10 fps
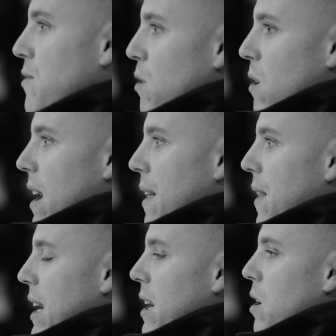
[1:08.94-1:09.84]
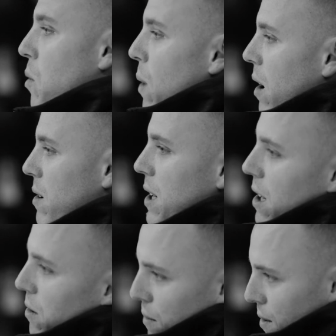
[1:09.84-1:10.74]
you for, and then go, well,
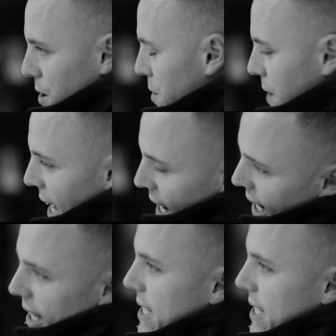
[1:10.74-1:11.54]
you can't